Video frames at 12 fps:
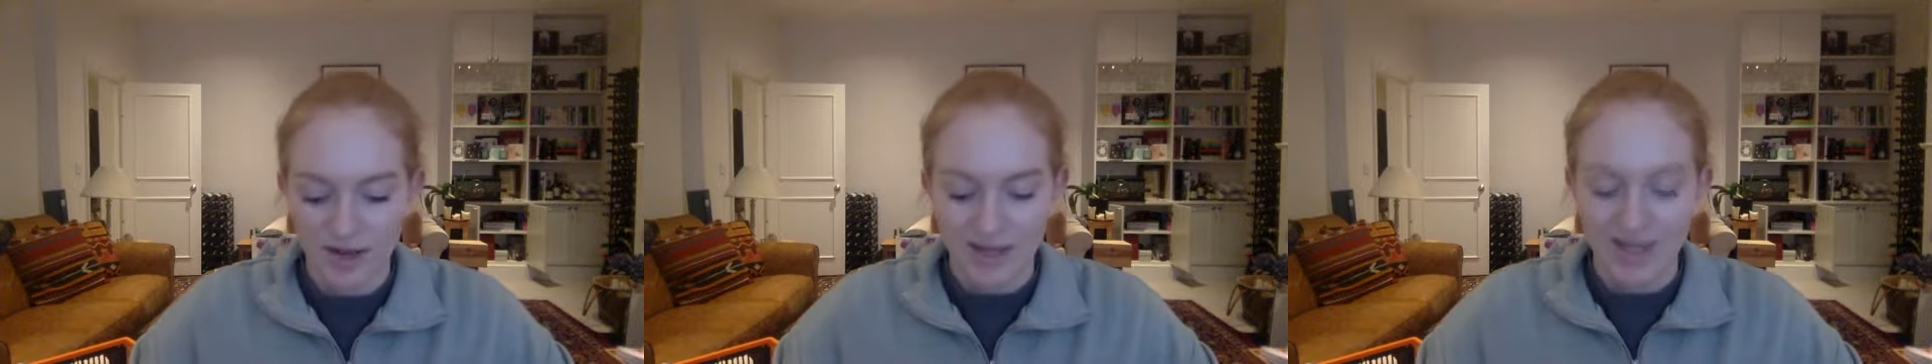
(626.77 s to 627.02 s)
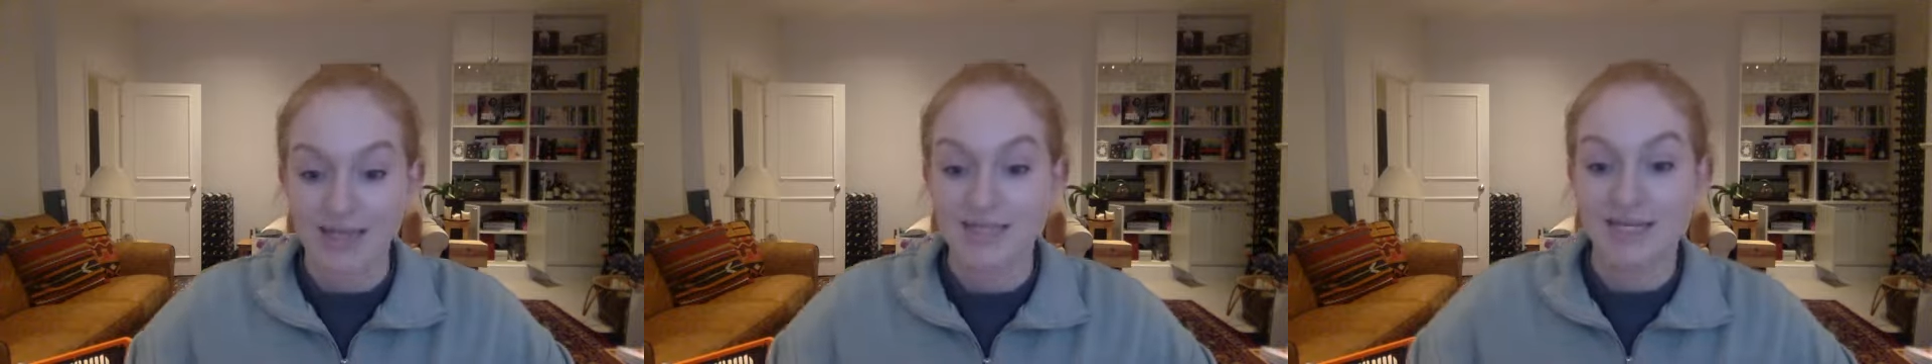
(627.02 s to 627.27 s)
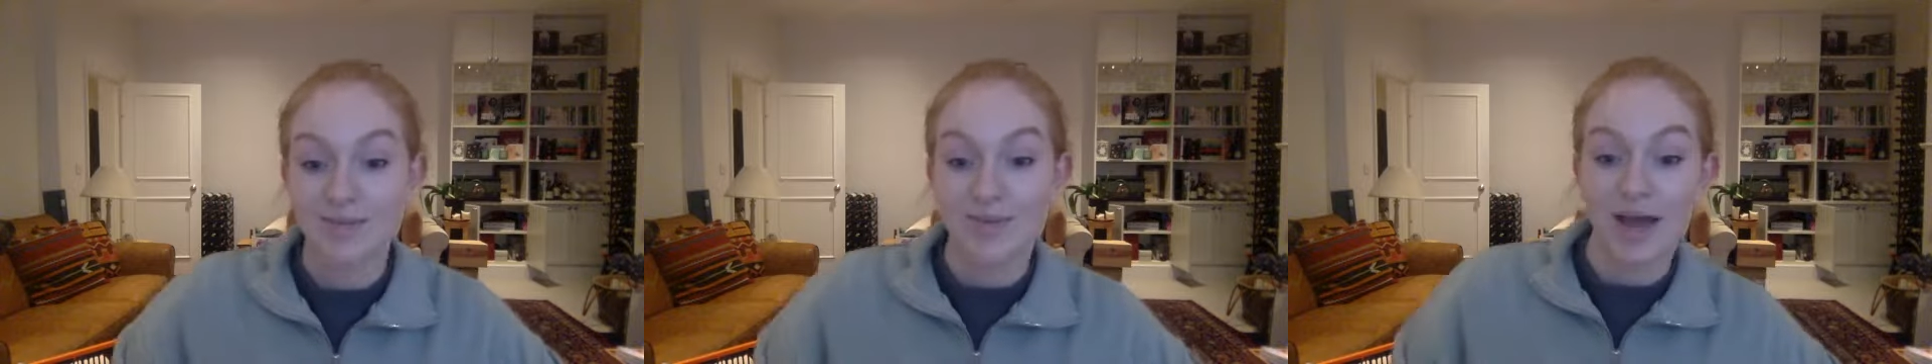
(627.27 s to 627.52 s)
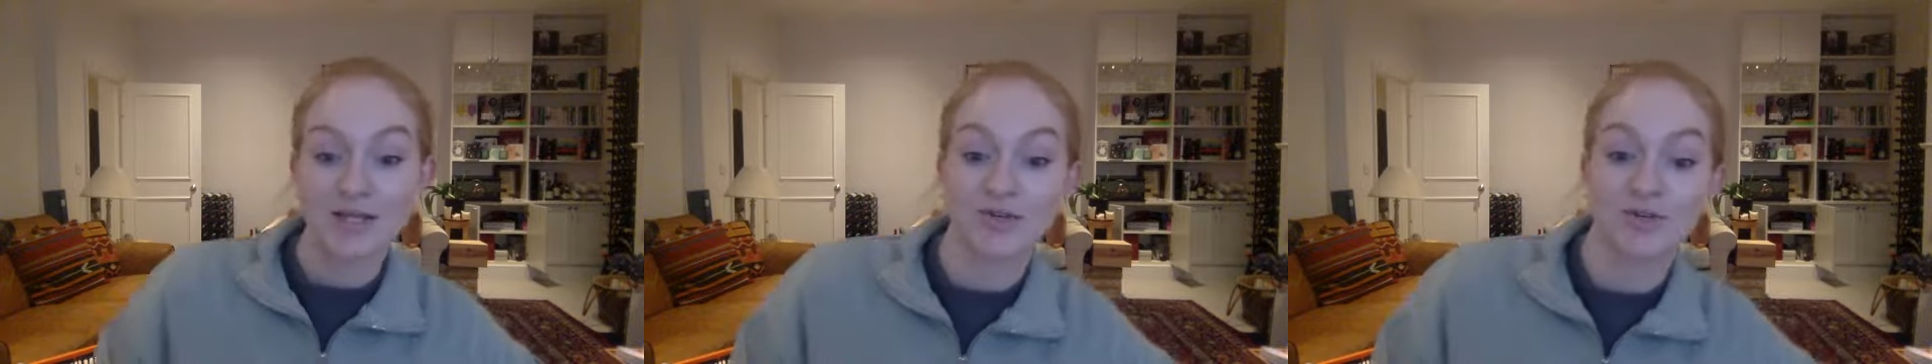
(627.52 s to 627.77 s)
getting
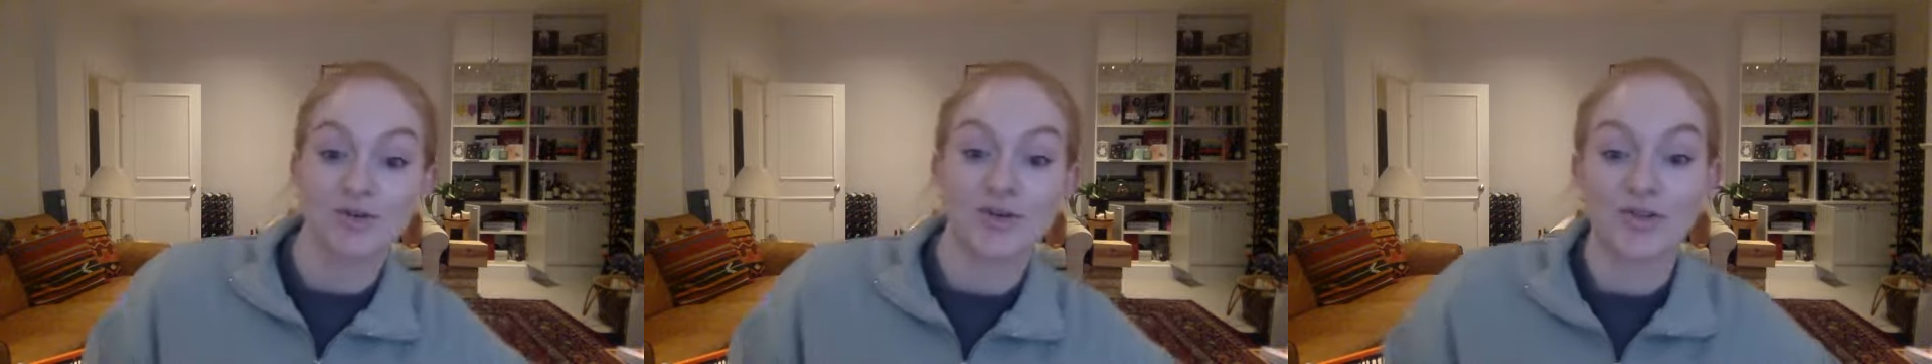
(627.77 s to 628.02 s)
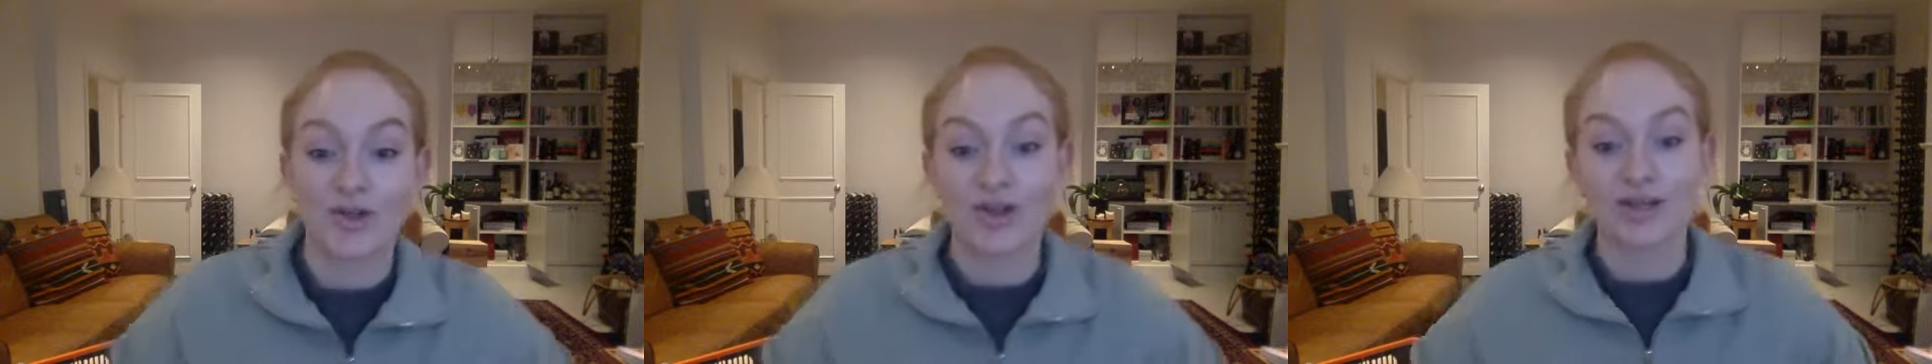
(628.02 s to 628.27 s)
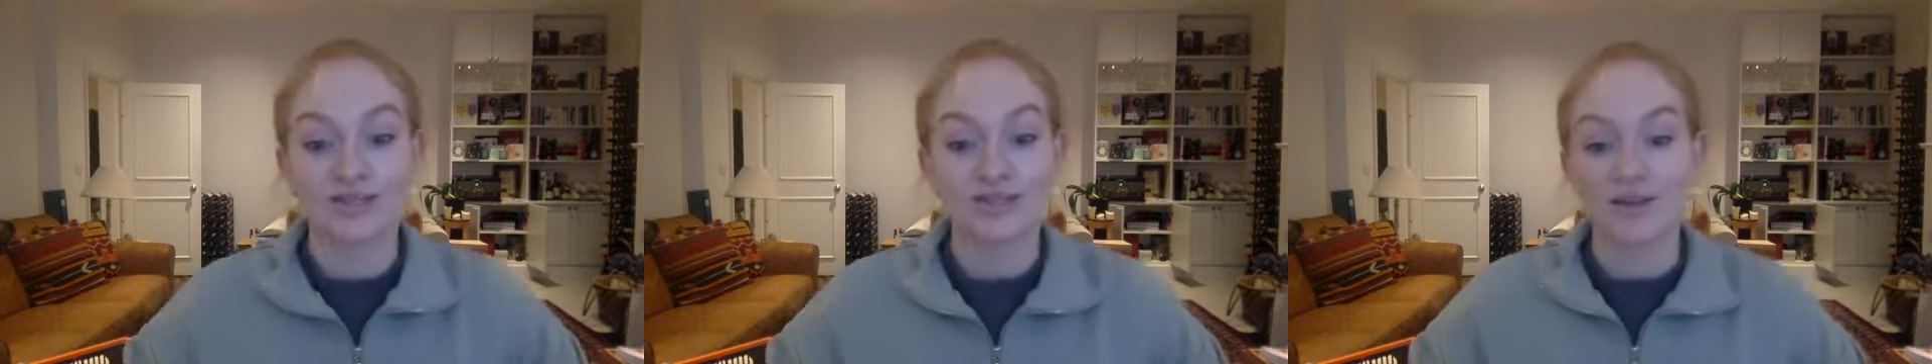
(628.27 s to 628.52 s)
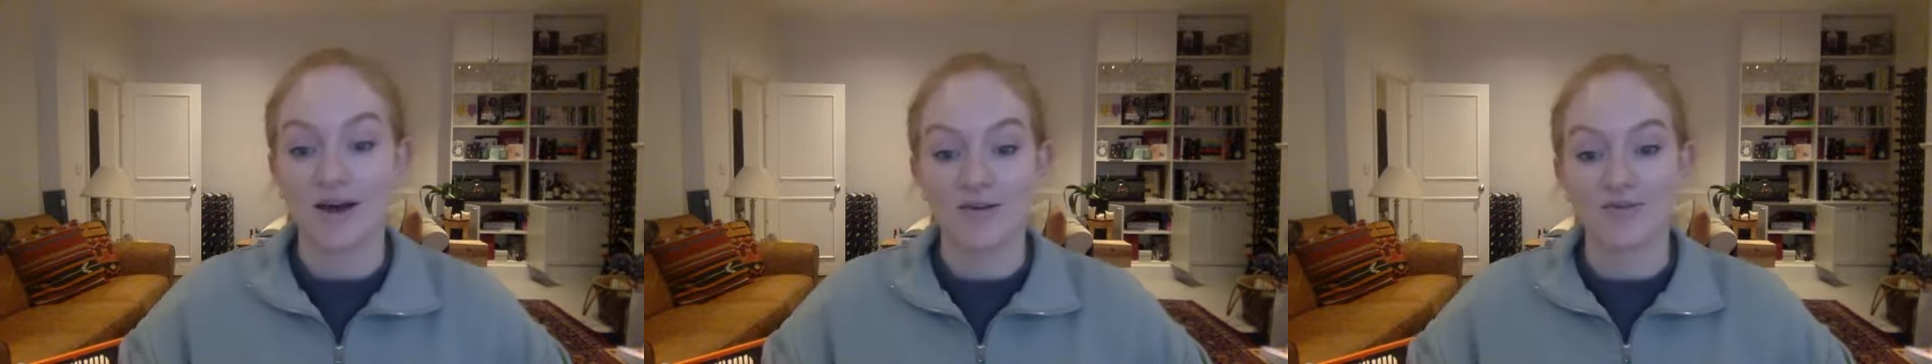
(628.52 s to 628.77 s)
better that is
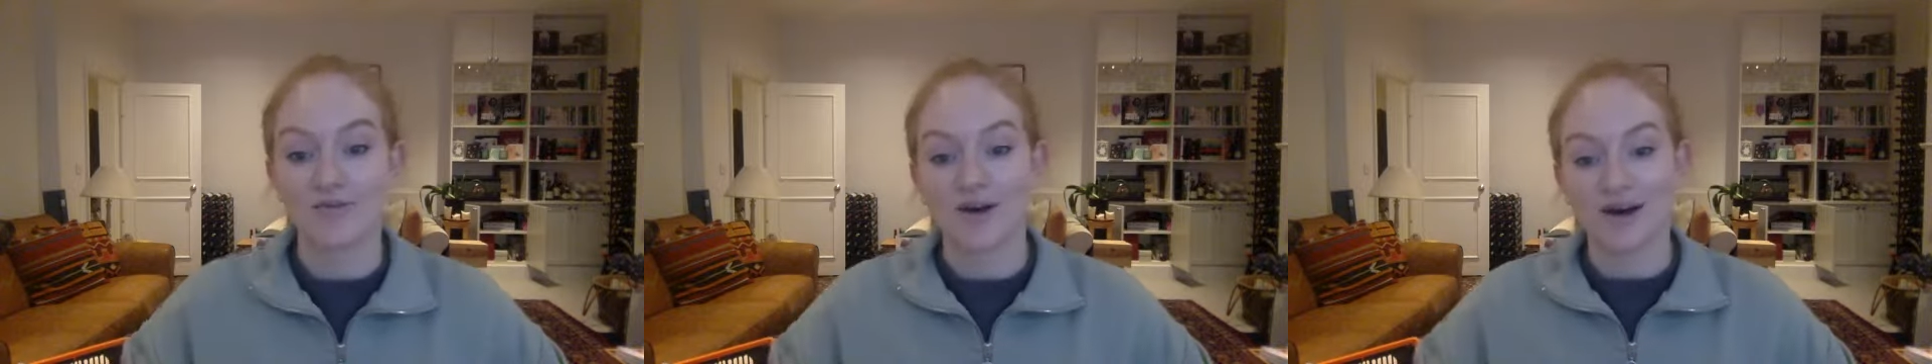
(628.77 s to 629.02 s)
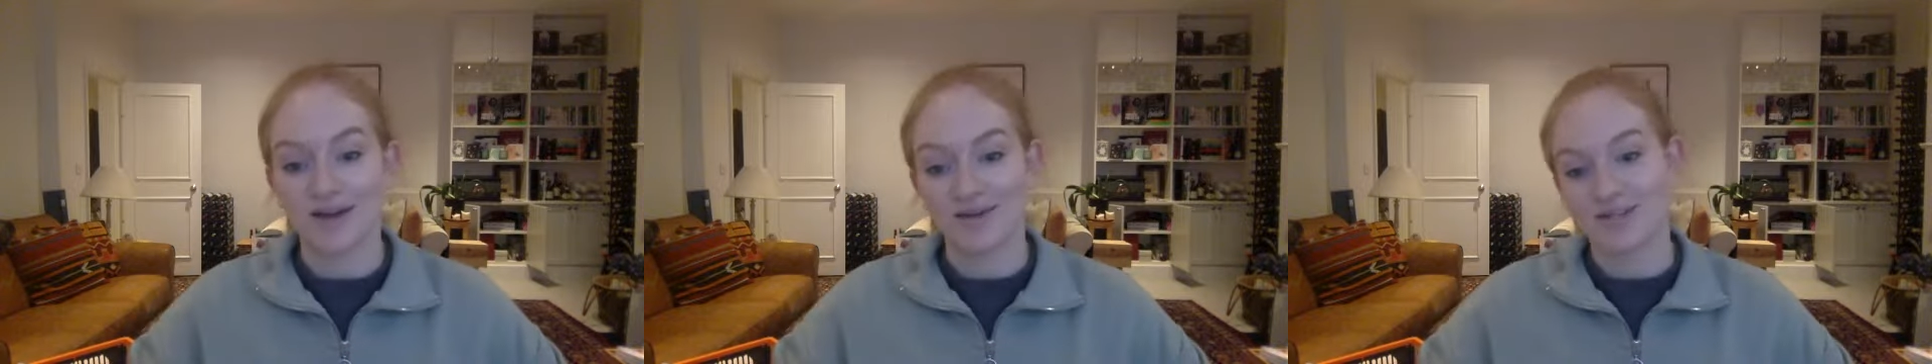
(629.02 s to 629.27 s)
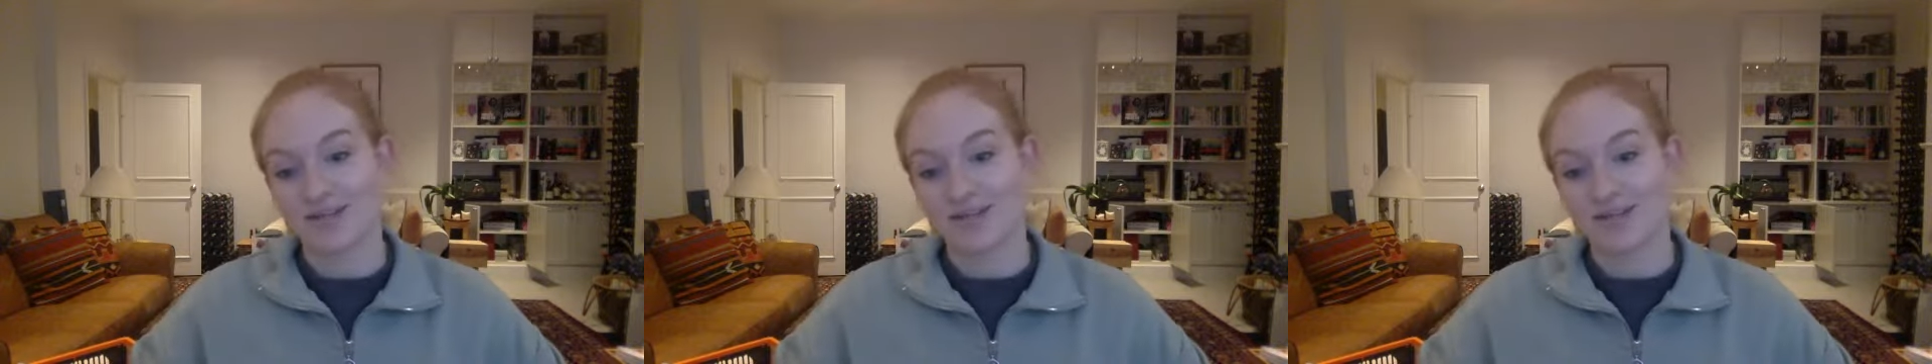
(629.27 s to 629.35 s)
done by